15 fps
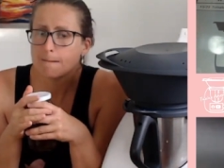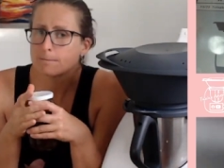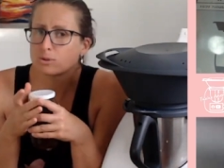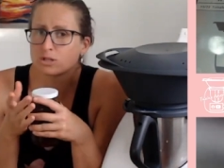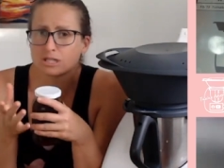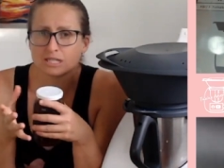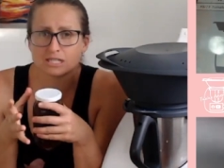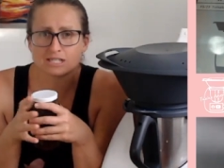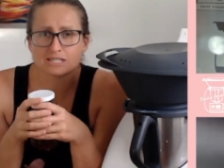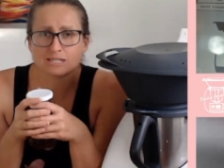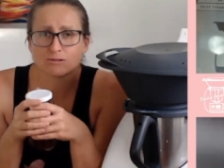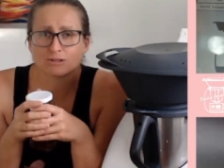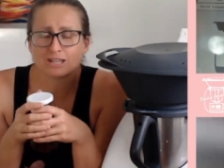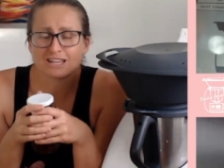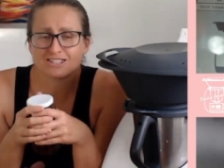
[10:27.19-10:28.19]
put it in your
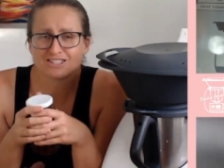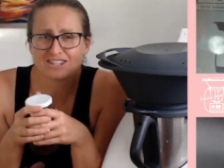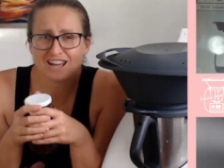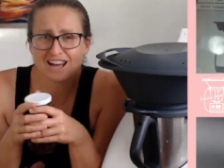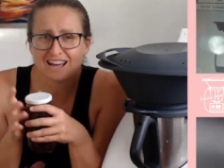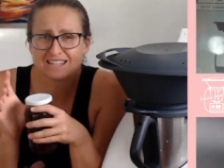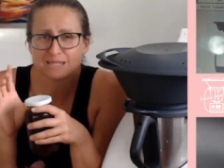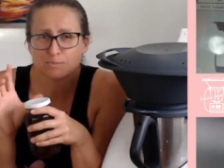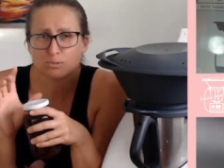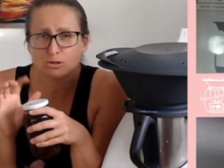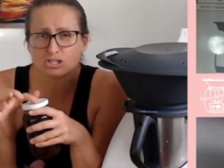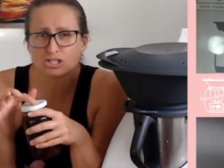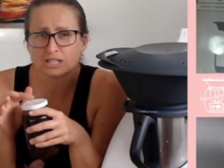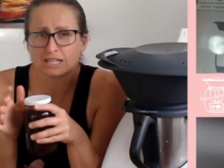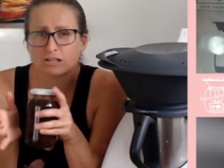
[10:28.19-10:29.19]
sterilized jars,
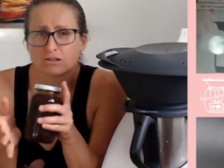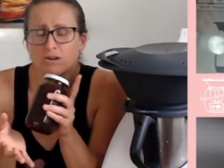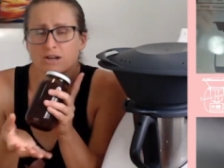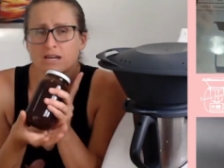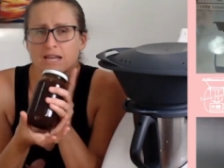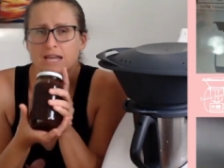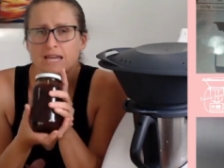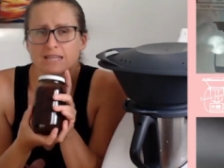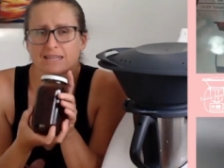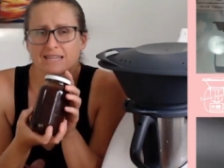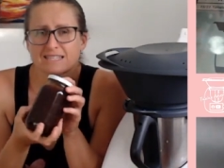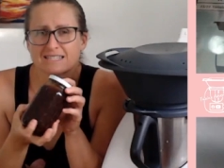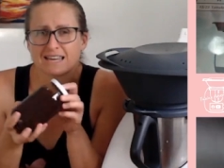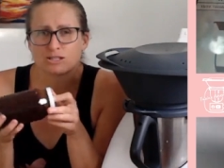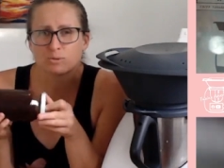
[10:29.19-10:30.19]
put your lid on. They
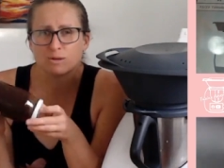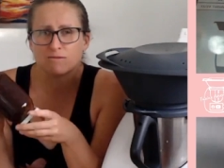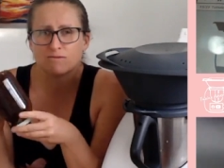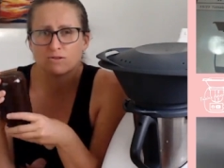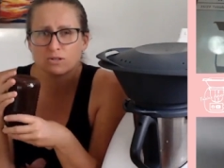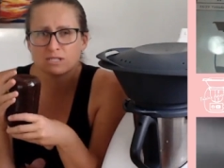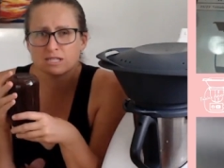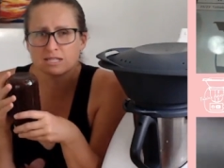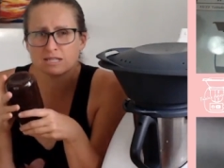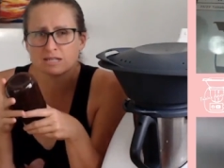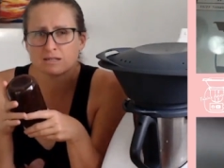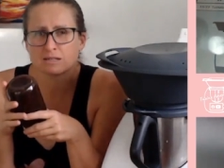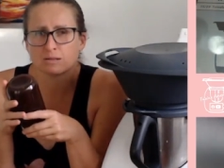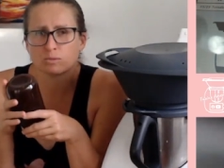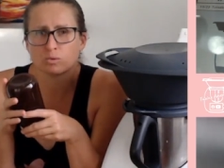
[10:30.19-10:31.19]
say to invert
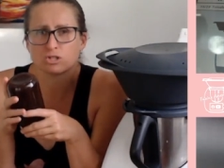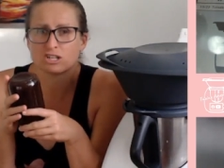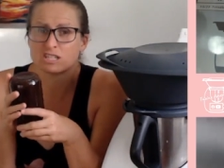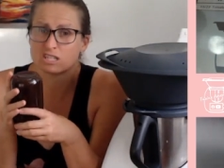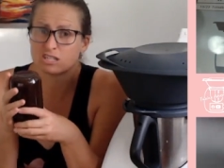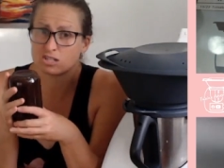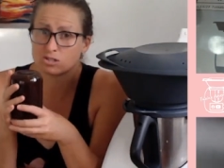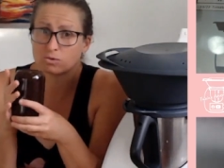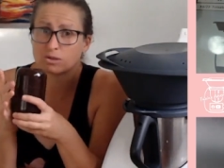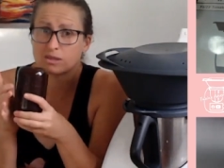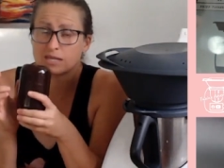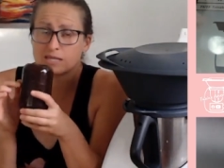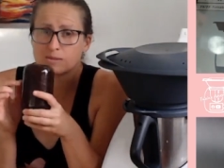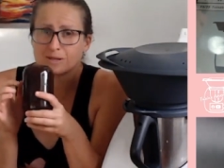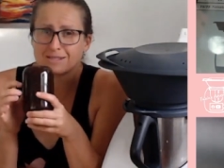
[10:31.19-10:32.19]
it, which I did do on
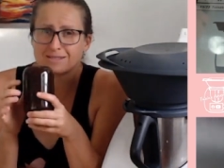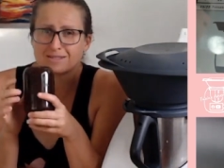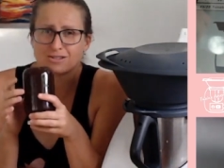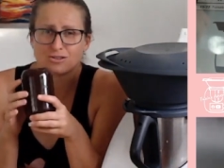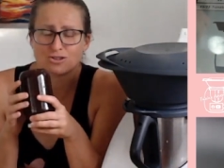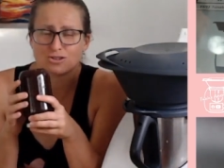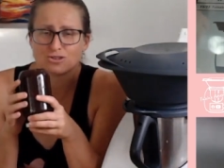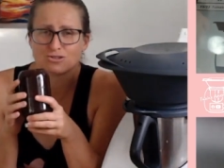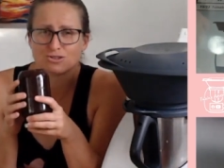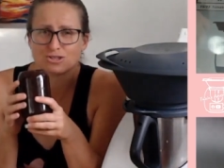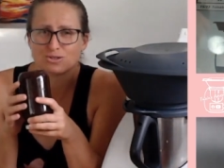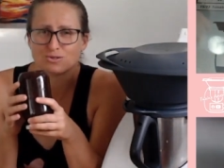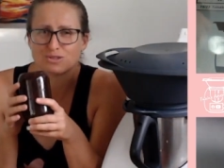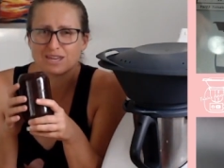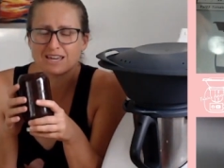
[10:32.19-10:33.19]
these ones. I don't usually
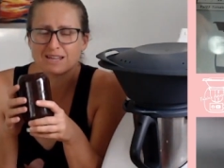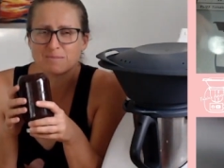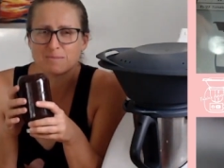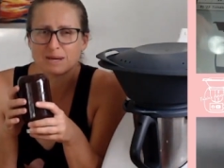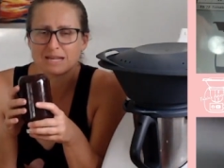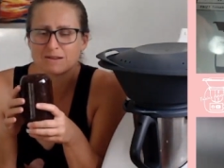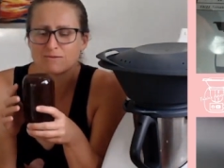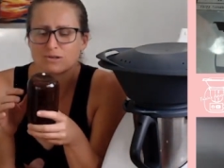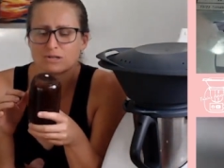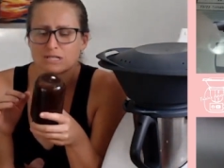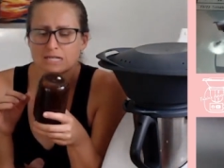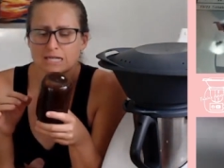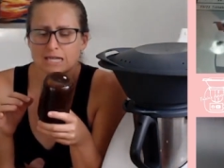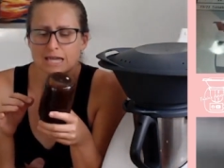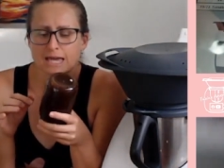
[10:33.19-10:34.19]
do that, but invert
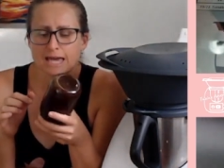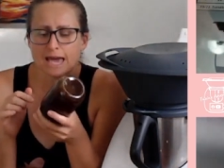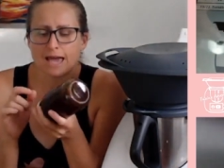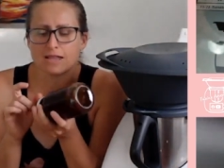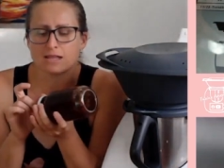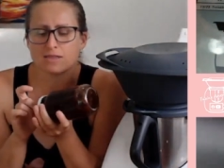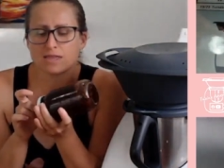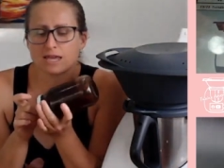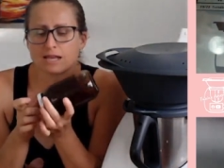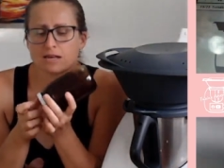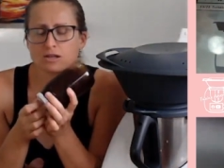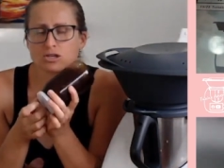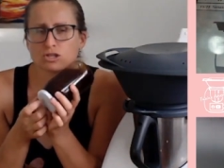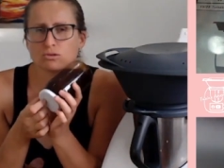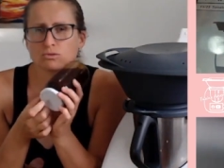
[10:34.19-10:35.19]
it. And then
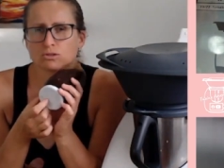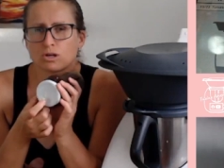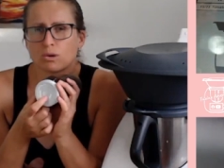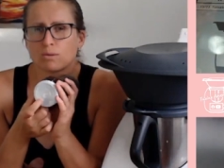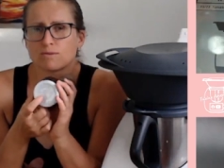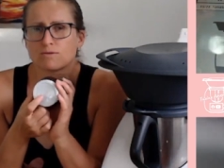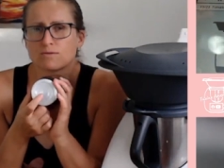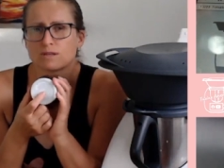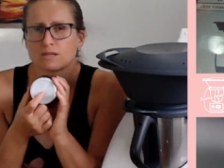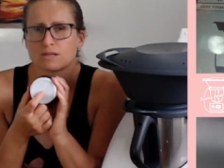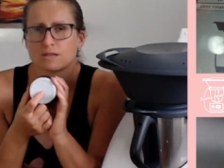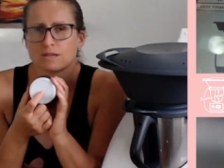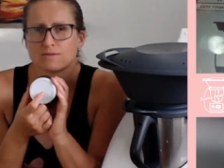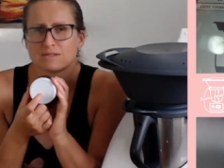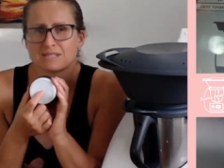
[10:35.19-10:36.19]
you'll know if
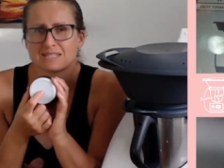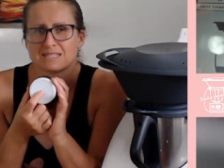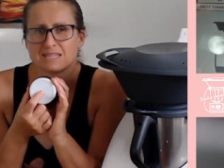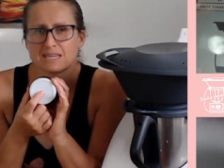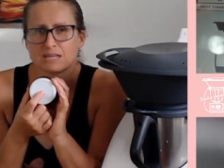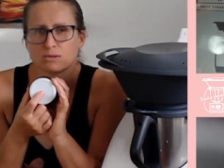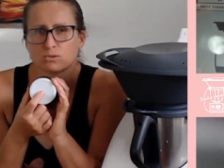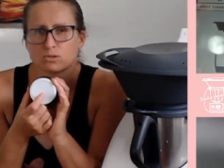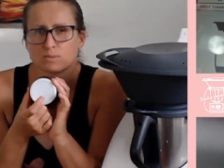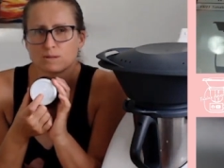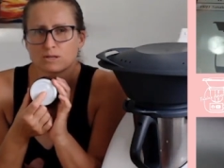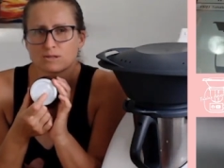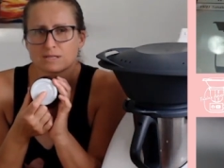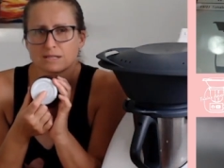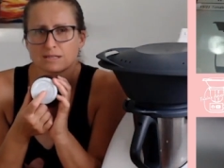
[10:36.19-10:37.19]
it's sealed
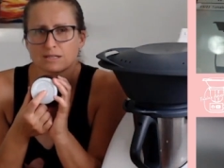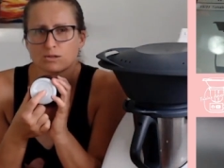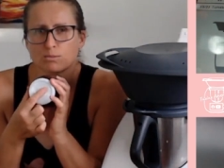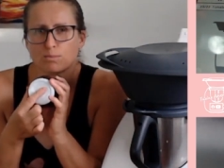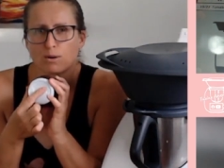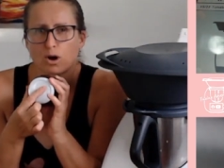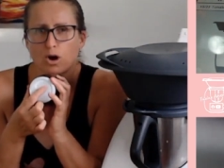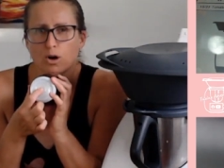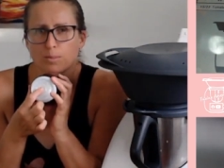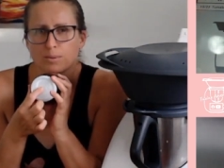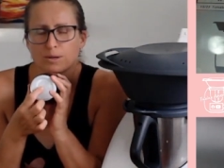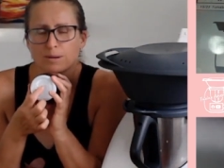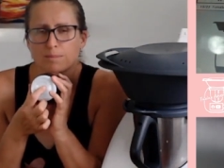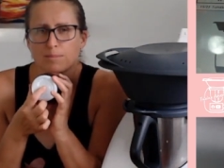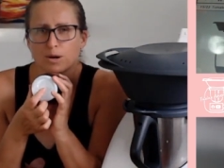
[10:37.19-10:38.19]
because the little
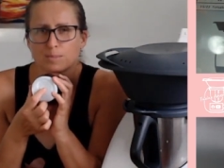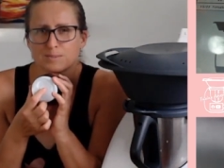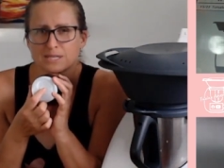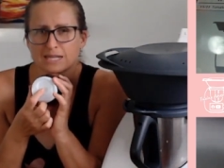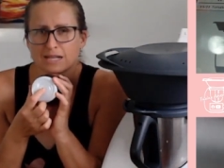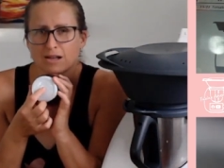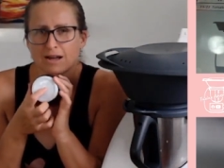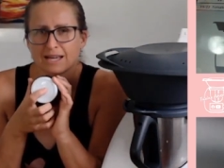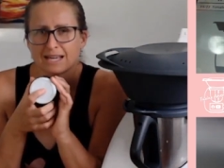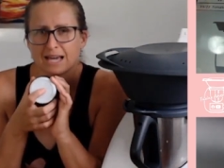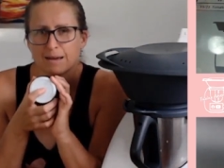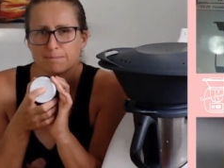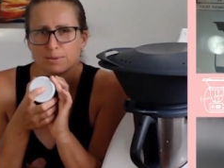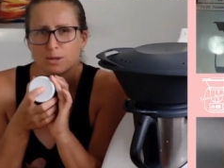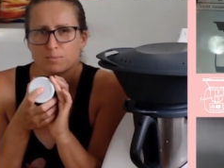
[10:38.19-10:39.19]
pops in. I
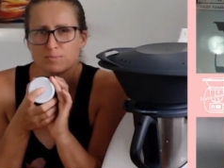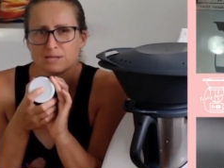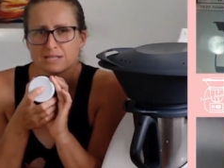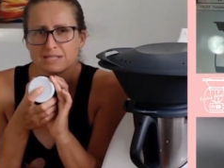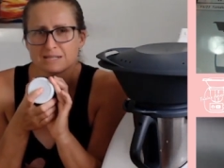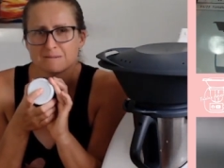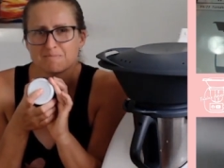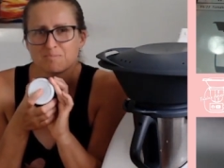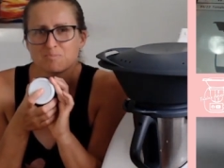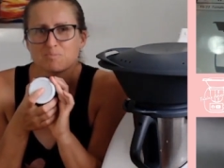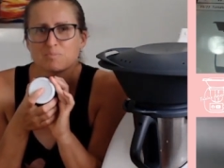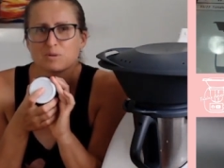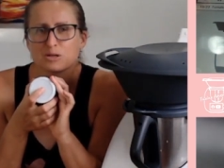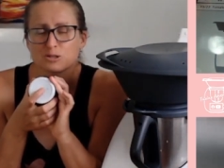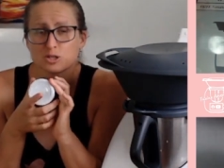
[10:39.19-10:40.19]
can't pop this
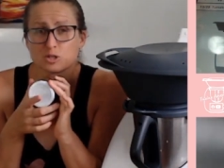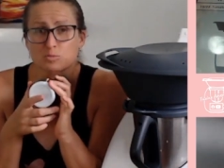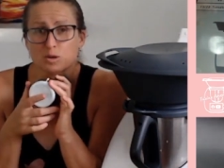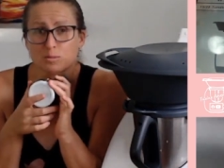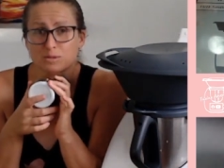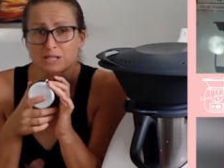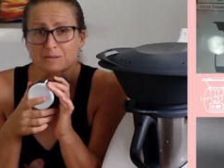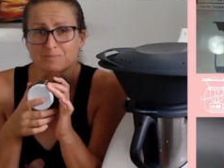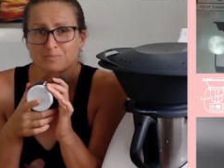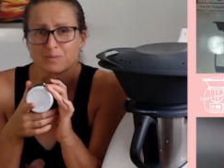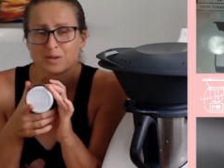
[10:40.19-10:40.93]
because it's popped in.